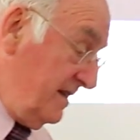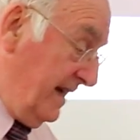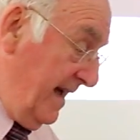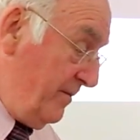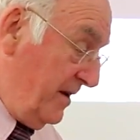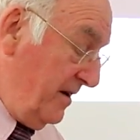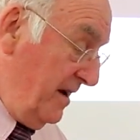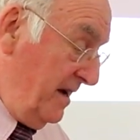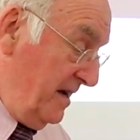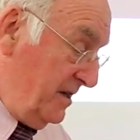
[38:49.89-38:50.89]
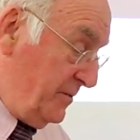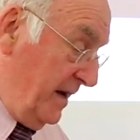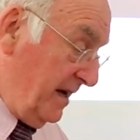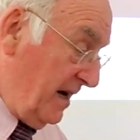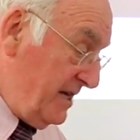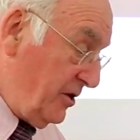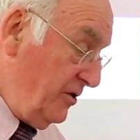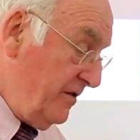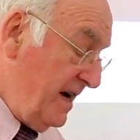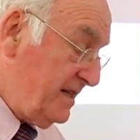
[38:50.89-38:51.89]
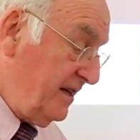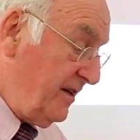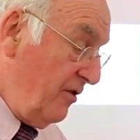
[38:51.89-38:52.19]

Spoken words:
came to speak at Glasgow University on